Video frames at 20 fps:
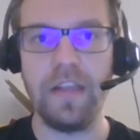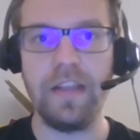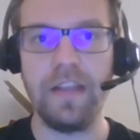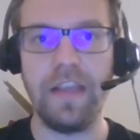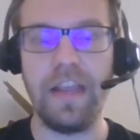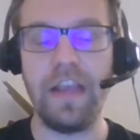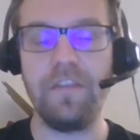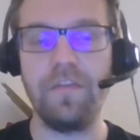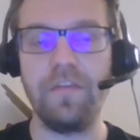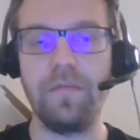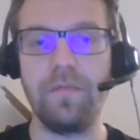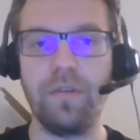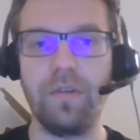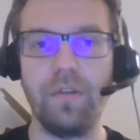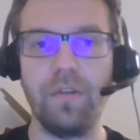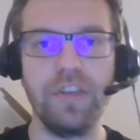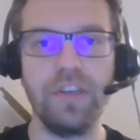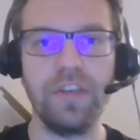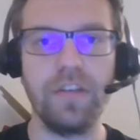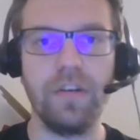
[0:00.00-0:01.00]
They have a
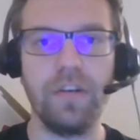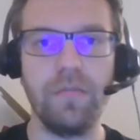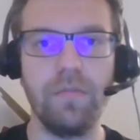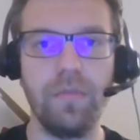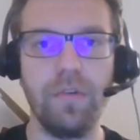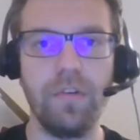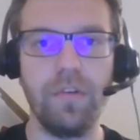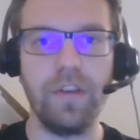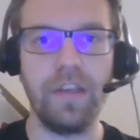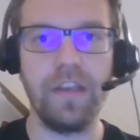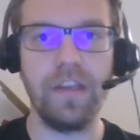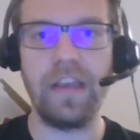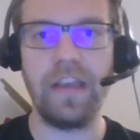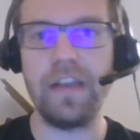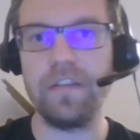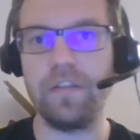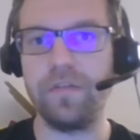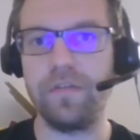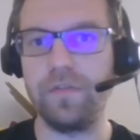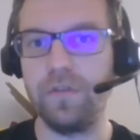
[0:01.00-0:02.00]
project onboarding in
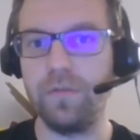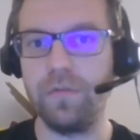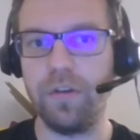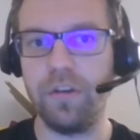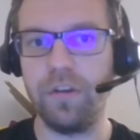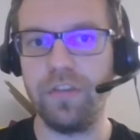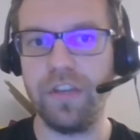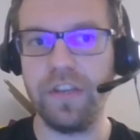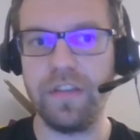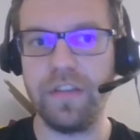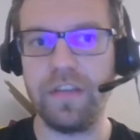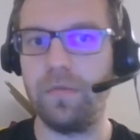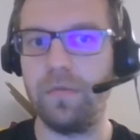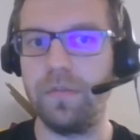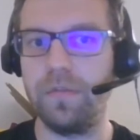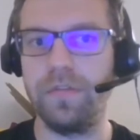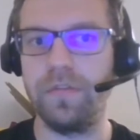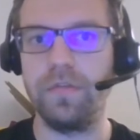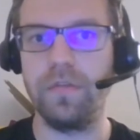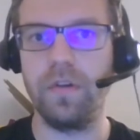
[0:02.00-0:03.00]
case of new projects. They
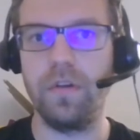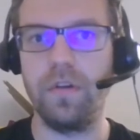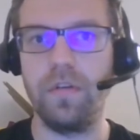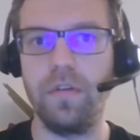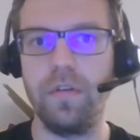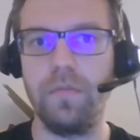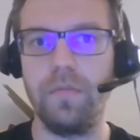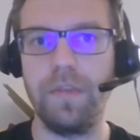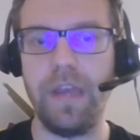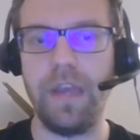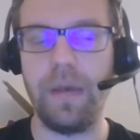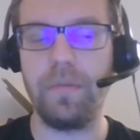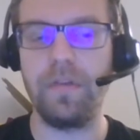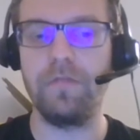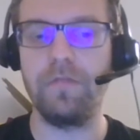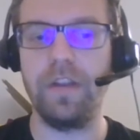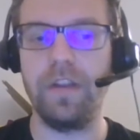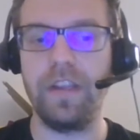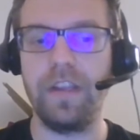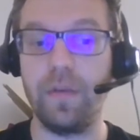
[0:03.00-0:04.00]
want to go be up
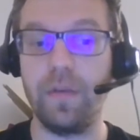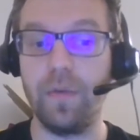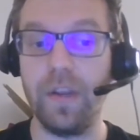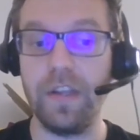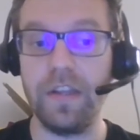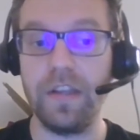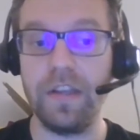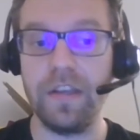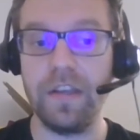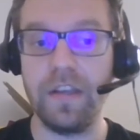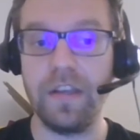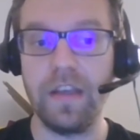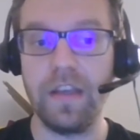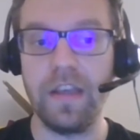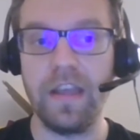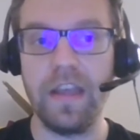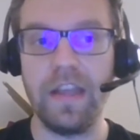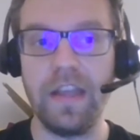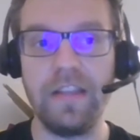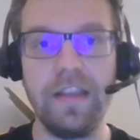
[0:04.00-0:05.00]
and running quickly.
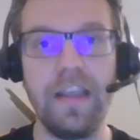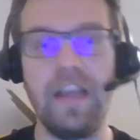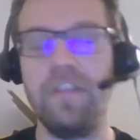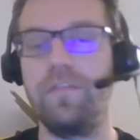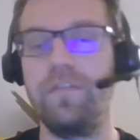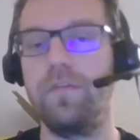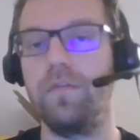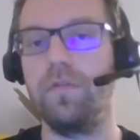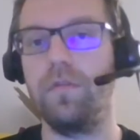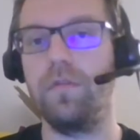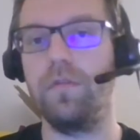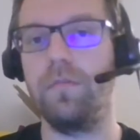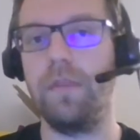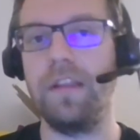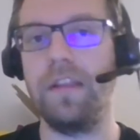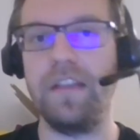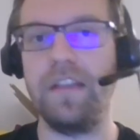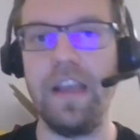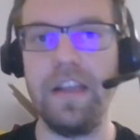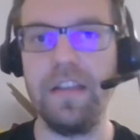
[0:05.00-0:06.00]
They have to
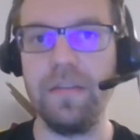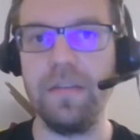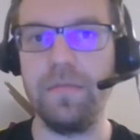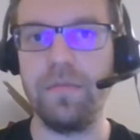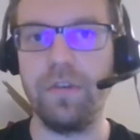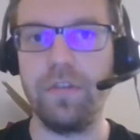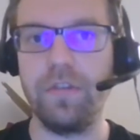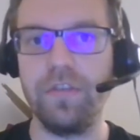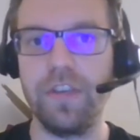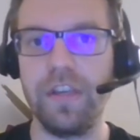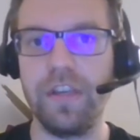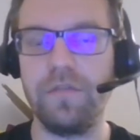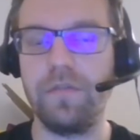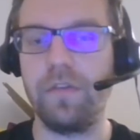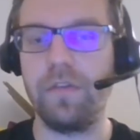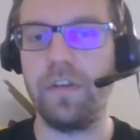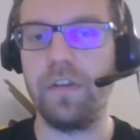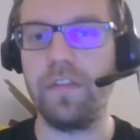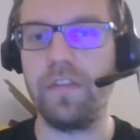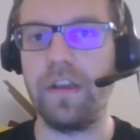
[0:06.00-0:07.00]
maintain the project,
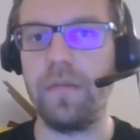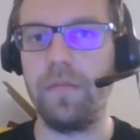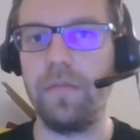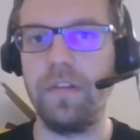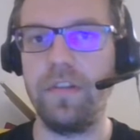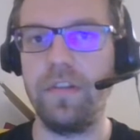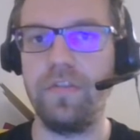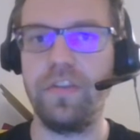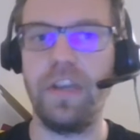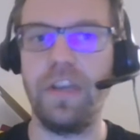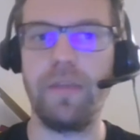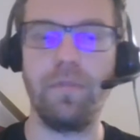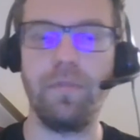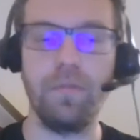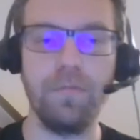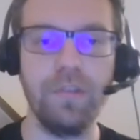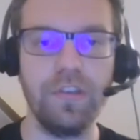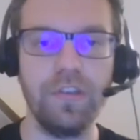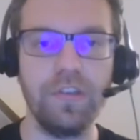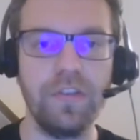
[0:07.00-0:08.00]
for example, check
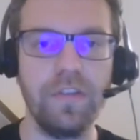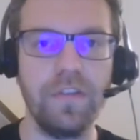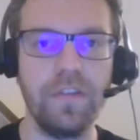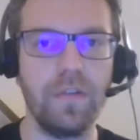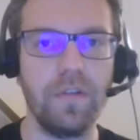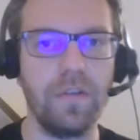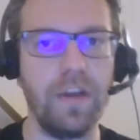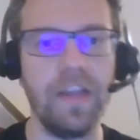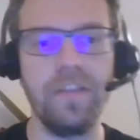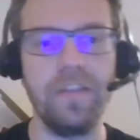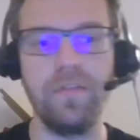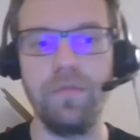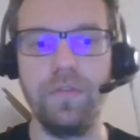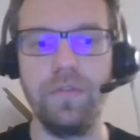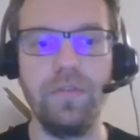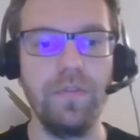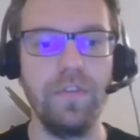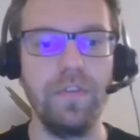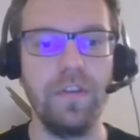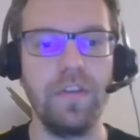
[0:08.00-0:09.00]
permissions or add new
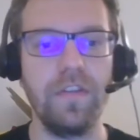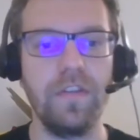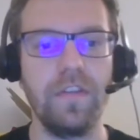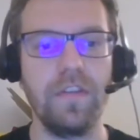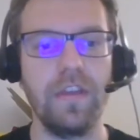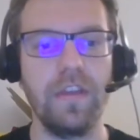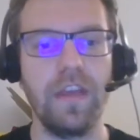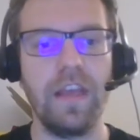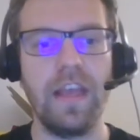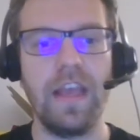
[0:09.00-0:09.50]
users.